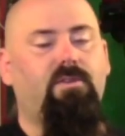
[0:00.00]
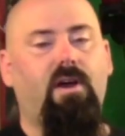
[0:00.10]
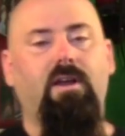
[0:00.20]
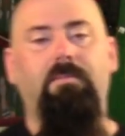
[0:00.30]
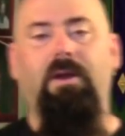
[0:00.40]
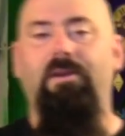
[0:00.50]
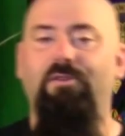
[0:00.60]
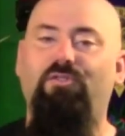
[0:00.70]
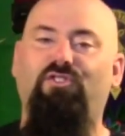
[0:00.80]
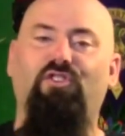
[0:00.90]
is talking about a
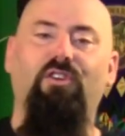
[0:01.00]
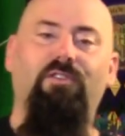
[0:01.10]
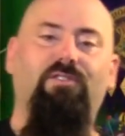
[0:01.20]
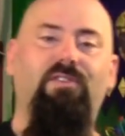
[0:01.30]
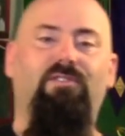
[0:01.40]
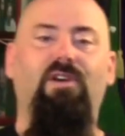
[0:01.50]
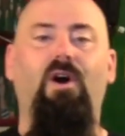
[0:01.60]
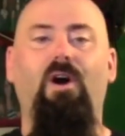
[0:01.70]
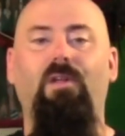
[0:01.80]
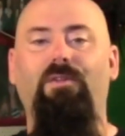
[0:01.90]
new service. It's
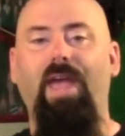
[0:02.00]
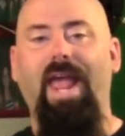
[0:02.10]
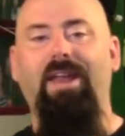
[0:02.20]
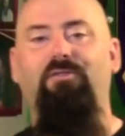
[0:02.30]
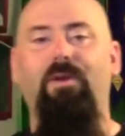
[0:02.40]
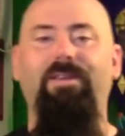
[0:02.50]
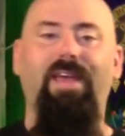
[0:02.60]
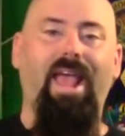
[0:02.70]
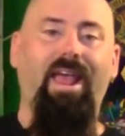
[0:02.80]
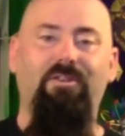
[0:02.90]
called Android
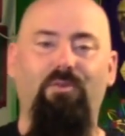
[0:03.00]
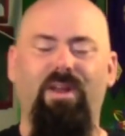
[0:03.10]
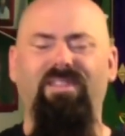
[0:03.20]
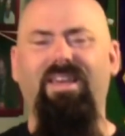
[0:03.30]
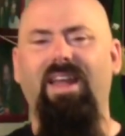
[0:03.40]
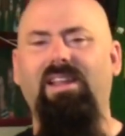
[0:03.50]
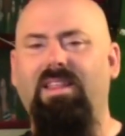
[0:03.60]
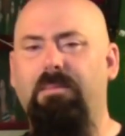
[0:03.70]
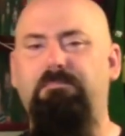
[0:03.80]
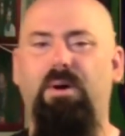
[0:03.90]
to Android. It's kind of
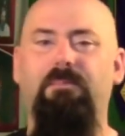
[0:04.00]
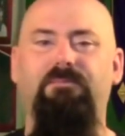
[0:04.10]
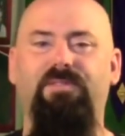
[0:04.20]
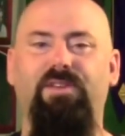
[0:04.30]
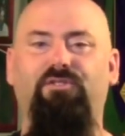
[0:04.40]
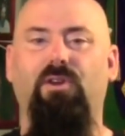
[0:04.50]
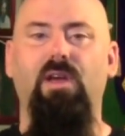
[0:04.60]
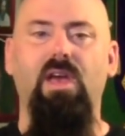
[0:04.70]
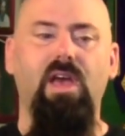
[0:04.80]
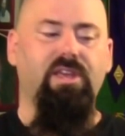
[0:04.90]
like the bump feature.
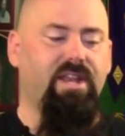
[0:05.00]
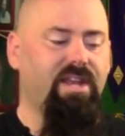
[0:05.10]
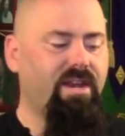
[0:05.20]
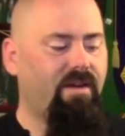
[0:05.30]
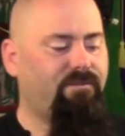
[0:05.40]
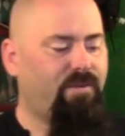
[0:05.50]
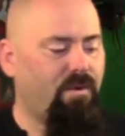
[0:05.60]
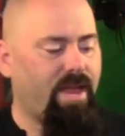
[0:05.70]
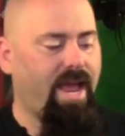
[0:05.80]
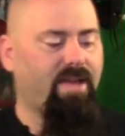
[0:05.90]
You need a
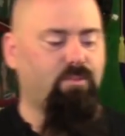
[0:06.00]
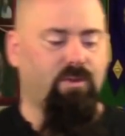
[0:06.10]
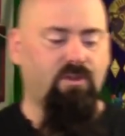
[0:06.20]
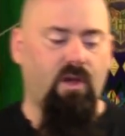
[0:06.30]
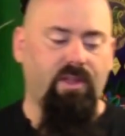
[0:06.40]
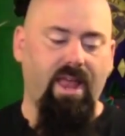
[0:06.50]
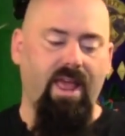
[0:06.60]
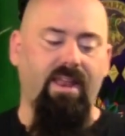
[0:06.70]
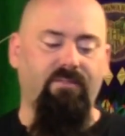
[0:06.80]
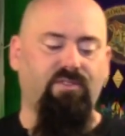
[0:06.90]
phone that has what's called an
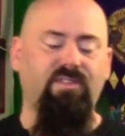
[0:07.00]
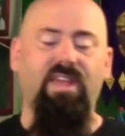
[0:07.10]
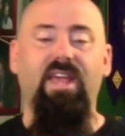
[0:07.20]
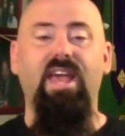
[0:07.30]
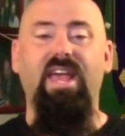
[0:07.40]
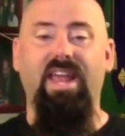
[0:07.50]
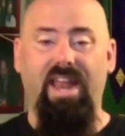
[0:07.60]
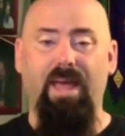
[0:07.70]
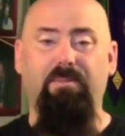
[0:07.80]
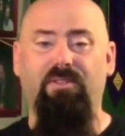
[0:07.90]

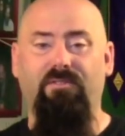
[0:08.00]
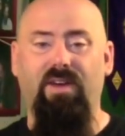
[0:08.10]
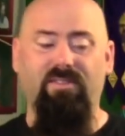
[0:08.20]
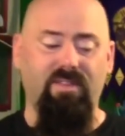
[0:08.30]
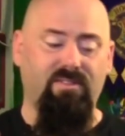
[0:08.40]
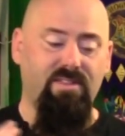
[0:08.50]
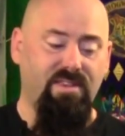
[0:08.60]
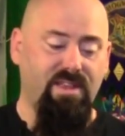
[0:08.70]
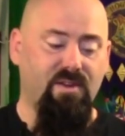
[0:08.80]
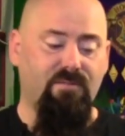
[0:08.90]
NFC-enabled device. That's
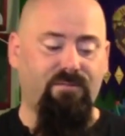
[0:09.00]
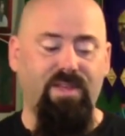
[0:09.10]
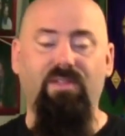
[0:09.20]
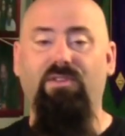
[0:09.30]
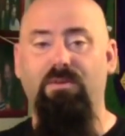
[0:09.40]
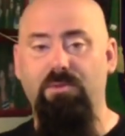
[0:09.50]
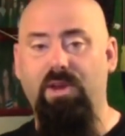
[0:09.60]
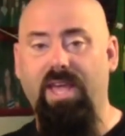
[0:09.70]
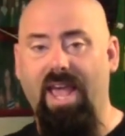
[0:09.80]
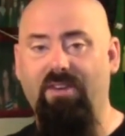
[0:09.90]
near-field
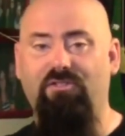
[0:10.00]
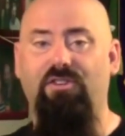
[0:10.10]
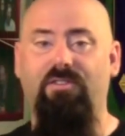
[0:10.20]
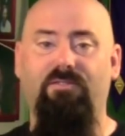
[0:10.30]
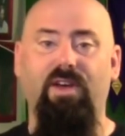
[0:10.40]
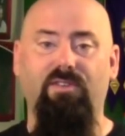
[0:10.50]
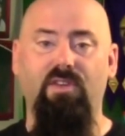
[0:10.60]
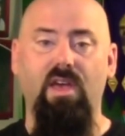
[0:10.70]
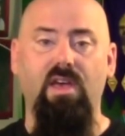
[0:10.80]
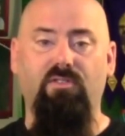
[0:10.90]
communication device.
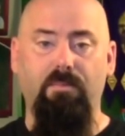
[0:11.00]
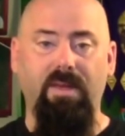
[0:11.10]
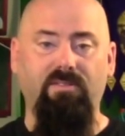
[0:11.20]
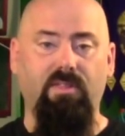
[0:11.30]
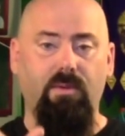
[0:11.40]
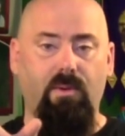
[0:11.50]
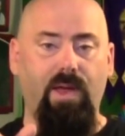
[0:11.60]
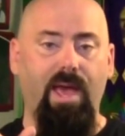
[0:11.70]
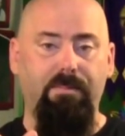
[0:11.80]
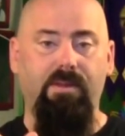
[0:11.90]
So basically what
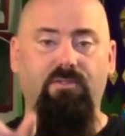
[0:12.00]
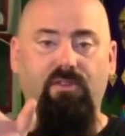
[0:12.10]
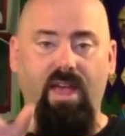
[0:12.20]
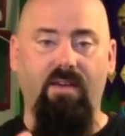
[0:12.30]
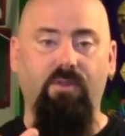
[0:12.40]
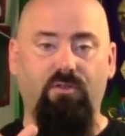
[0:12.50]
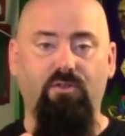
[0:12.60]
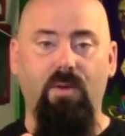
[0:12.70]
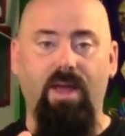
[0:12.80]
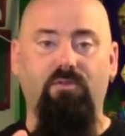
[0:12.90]
would happen is you have your
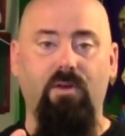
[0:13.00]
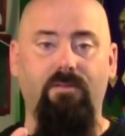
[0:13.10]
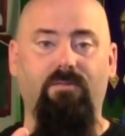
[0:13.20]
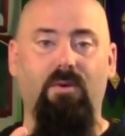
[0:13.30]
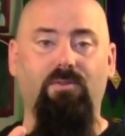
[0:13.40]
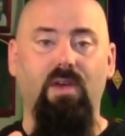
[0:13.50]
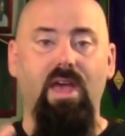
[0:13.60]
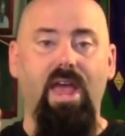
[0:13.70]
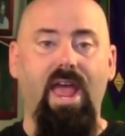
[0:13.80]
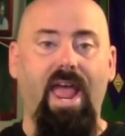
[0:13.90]
two Android phones,
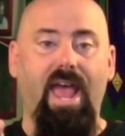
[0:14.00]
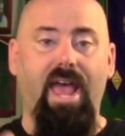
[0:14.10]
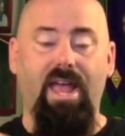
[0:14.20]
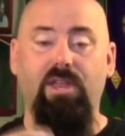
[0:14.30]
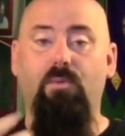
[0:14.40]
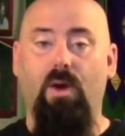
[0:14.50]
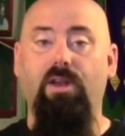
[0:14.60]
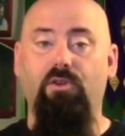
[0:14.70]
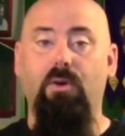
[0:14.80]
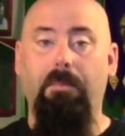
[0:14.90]
and you want
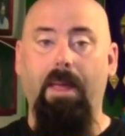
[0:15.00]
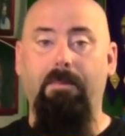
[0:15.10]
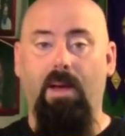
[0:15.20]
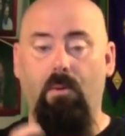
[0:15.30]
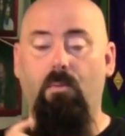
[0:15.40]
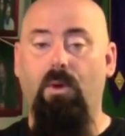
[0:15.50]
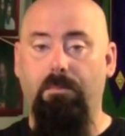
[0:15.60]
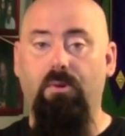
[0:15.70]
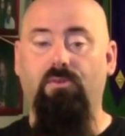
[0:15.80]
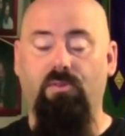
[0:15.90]
to do a PayPal. Well, one
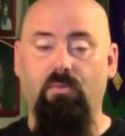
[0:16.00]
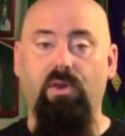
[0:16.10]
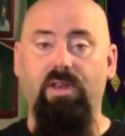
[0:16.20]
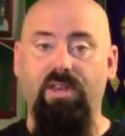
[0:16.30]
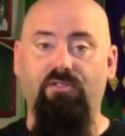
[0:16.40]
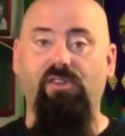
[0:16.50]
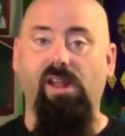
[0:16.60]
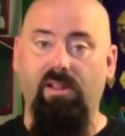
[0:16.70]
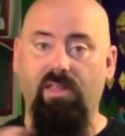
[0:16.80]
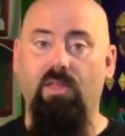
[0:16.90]
person would
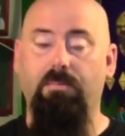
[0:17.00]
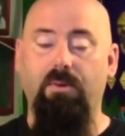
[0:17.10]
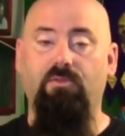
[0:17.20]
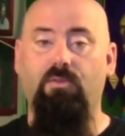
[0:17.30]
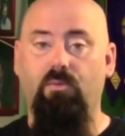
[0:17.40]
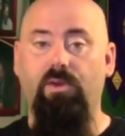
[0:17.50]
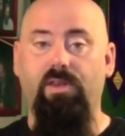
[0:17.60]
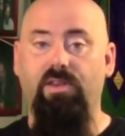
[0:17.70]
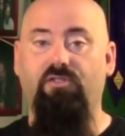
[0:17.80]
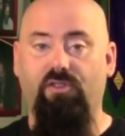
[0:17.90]
initiate it, the other person would
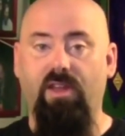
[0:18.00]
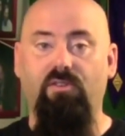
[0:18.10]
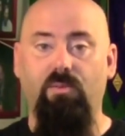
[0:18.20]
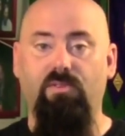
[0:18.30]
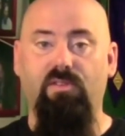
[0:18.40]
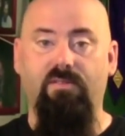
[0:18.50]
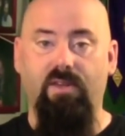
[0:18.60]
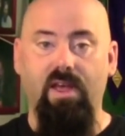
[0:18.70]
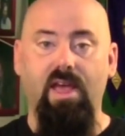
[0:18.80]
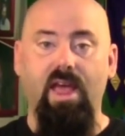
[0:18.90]
initiate to receive
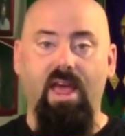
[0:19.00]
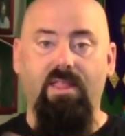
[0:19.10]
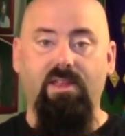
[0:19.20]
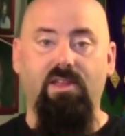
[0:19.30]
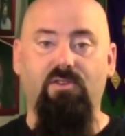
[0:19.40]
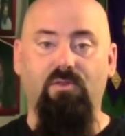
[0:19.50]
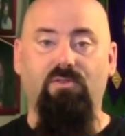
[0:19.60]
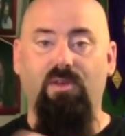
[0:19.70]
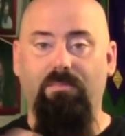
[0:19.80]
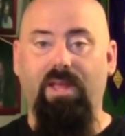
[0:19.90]
it, and then you'd do
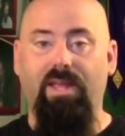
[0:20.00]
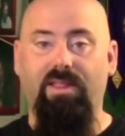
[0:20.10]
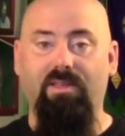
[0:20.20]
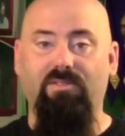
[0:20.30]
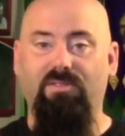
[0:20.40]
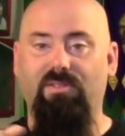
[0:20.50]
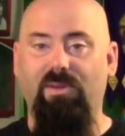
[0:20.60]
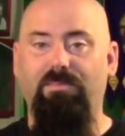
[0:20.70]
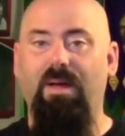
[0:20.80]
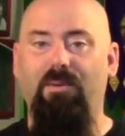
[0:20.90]
something like this.
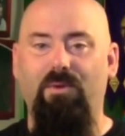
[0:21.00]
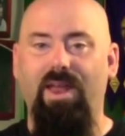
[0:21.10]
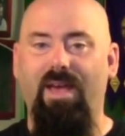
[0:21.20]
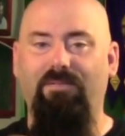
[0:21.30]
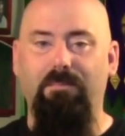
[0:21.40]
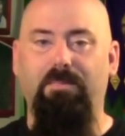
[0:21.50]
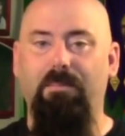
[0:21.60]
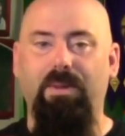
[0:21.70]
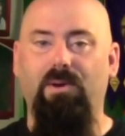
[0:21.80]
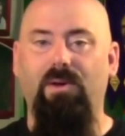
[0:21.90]
You probably wouldn't have to
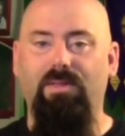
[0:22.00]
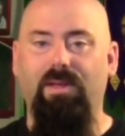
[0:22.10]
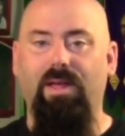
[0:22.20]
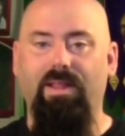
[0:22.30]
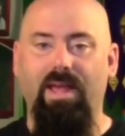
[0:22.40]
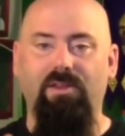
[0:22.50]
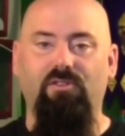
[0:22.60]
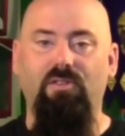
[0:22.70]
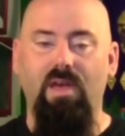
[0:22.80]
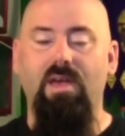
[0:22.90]
bump it or anything like that. You
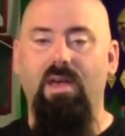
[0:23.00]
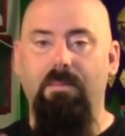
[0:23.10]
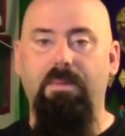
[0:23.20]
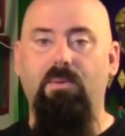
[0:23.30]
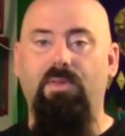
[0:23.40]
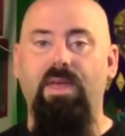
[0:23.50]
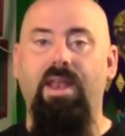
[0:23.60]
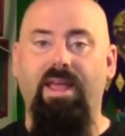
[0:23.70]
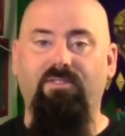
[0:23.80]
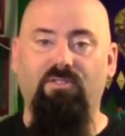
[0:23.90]
just be within
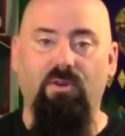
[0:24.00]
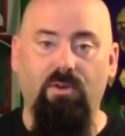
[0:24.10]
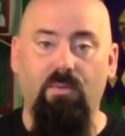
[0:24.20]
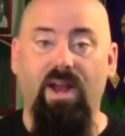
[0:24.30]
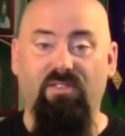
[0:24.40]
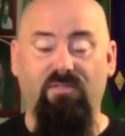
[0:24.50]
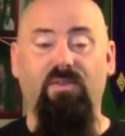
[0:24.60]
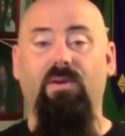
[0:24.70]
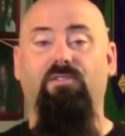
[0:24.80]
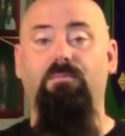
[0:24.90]
a certain radius, a
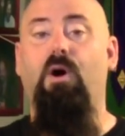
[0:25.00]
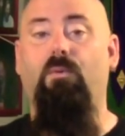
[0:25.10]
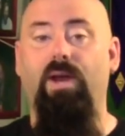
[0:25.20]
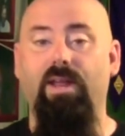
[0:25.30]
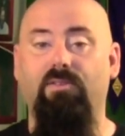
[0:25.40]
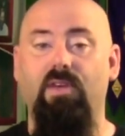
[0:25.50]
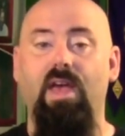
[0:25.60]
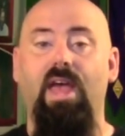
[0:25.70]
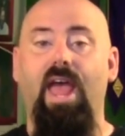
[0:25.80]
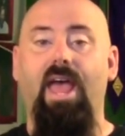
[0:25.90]
very small radius,
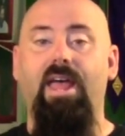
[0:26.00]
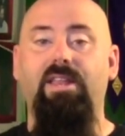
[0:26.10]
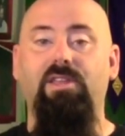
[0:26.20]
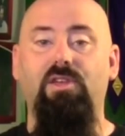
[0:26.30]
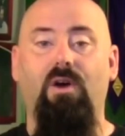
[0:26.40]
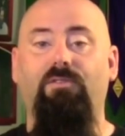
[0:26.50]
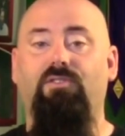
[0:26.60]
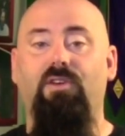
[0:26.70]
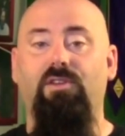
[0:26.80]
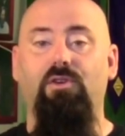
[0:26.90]
and all of a
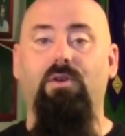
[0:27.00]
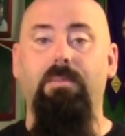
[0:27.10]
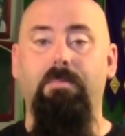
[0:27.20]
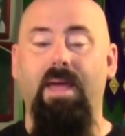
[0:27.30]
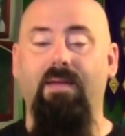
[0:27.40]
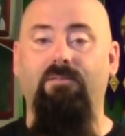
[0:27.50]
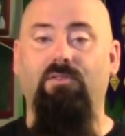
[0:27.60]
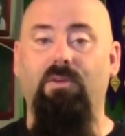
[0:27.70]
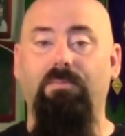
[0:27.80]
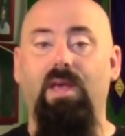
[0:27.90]
sudden you could be paying for
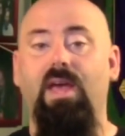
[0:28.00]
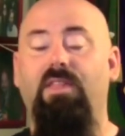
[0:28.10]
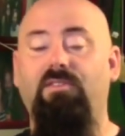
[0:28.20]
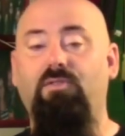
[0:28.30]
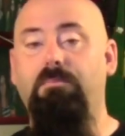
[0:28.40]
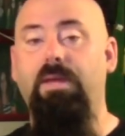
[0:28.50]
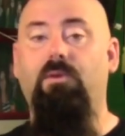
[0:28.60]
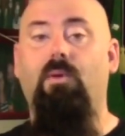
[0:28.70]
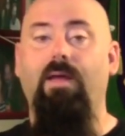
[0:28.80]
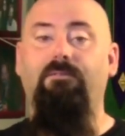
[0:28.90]
something. This would be
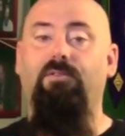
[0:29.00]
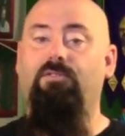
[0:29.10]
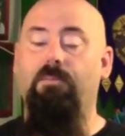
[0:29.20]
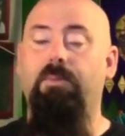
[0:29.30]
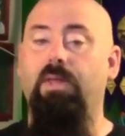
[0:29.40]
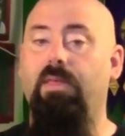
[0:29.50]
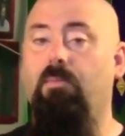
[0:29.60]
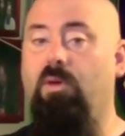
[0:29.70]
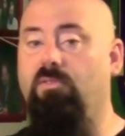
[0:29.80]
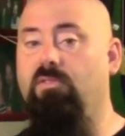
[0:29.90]
great for somebody that
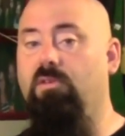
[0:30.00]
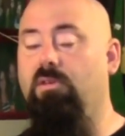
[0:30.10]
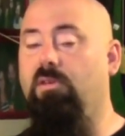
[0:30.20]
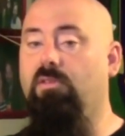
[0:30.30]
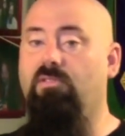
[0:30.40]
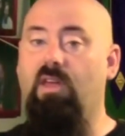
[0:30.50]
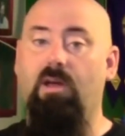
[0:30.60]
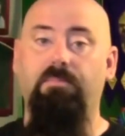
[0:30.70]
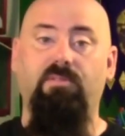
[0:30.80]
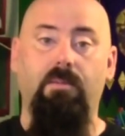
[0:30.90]
wants to set
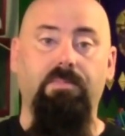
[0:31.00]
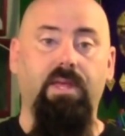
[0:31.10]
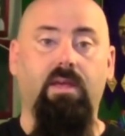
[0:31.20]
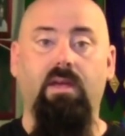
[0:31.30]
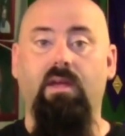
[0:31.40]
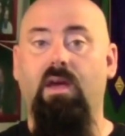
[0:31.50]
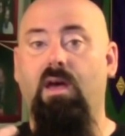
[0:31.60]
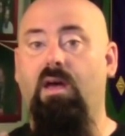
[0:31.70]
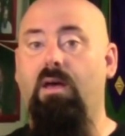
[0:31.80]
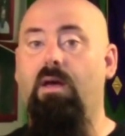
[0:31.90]
up something
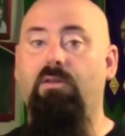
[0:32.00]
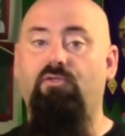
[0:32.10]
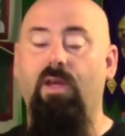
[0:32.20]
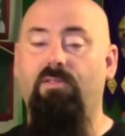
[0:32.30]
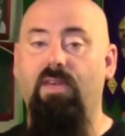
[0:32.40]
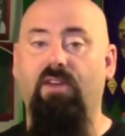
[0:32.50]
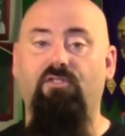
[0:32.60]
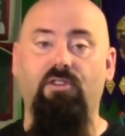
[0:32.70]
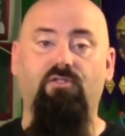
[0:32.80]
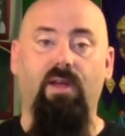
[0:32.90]

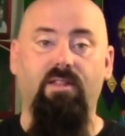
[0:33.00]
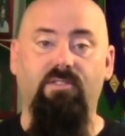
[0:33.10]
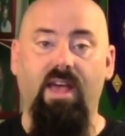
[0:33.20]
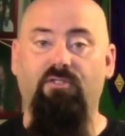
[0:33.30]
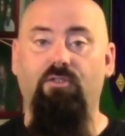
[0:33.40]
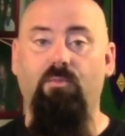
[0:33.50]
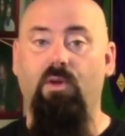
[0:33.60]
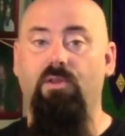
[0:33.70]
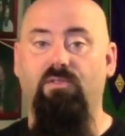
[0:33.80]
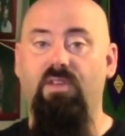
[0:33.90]
transaction to transaction
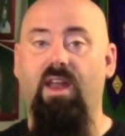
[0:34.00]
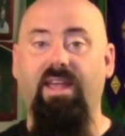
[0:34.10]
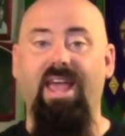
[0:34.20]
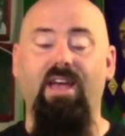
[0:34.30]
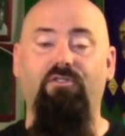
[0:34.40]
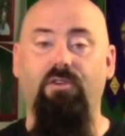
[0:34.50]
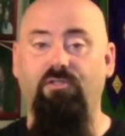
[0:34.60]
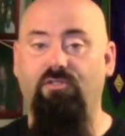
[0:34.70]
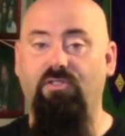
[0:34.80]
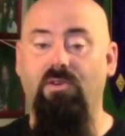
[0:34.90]
where there's not a cash
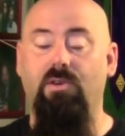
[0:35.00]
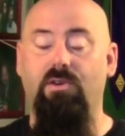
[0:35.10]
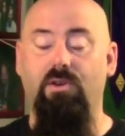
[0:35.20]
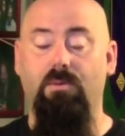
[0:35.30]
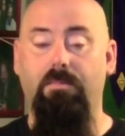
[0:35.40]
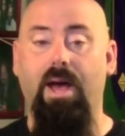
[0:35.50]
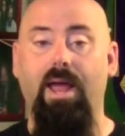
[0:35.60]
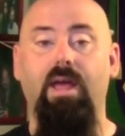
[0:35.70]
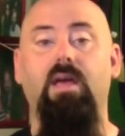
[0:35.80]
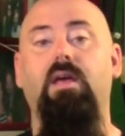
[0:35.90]
register nearby.